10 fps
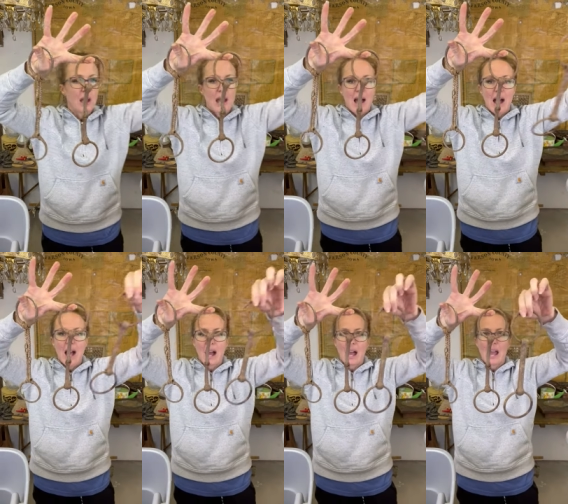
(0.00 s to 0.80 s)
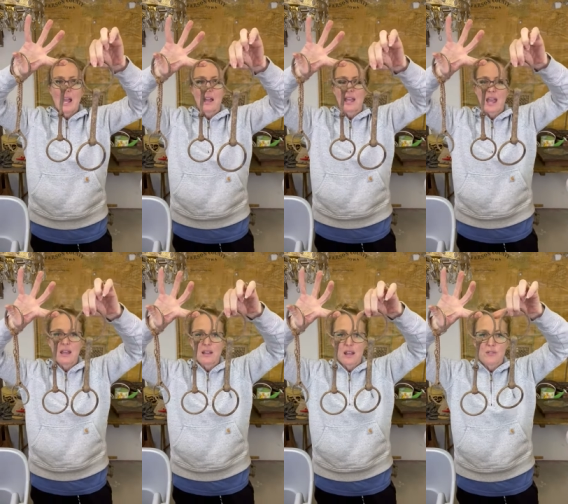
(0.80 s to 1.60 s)
I
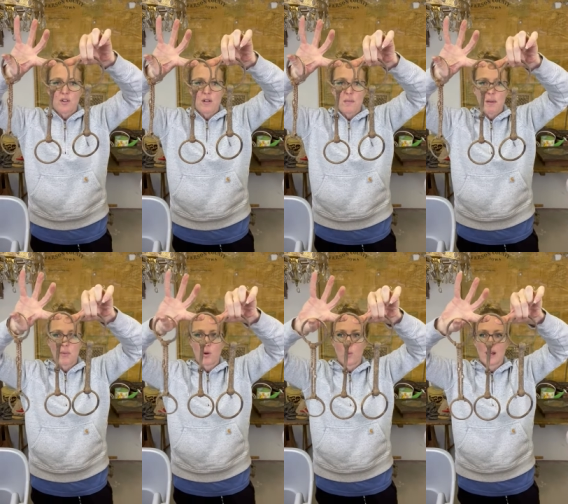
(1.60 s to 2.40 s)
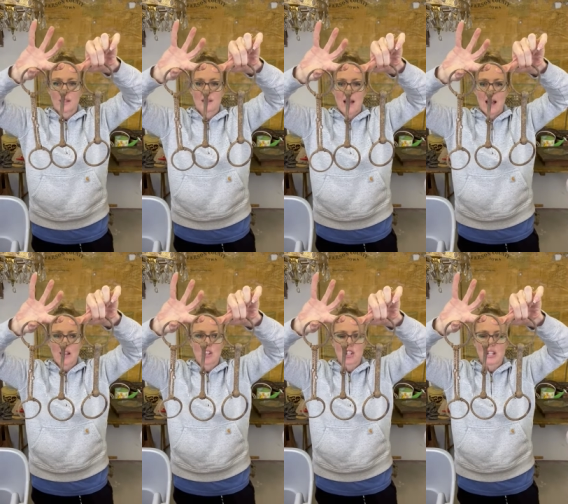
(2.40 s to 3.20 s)
can't ever remember what
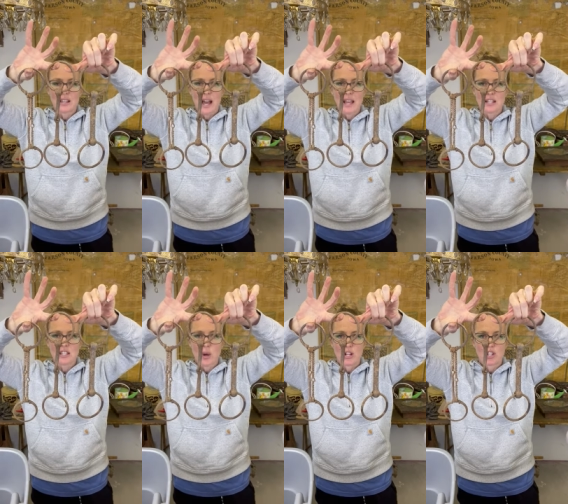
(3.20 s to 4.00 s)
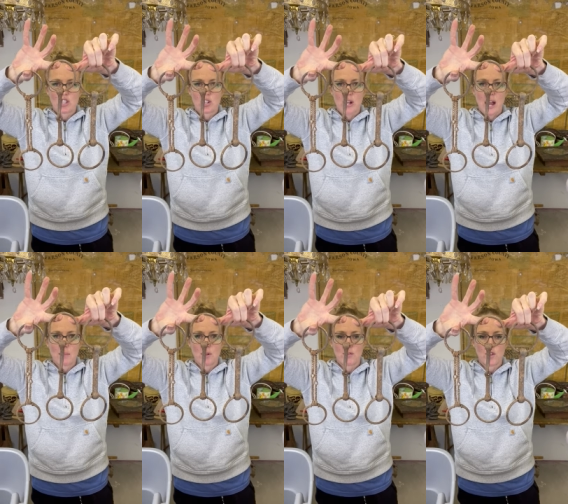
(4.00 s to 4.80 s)
style she likes, so I just
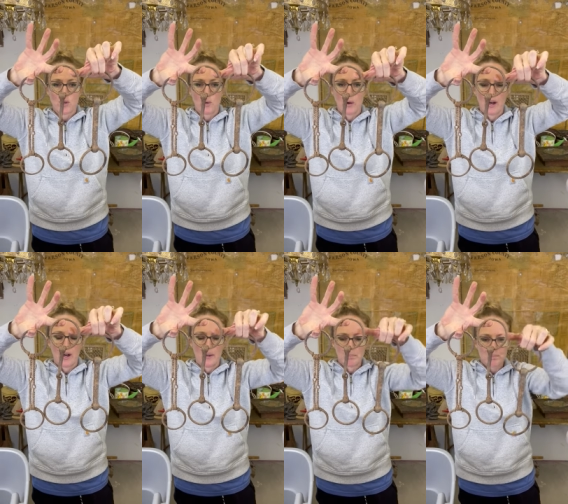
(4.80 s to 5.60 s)
grabbed a few um,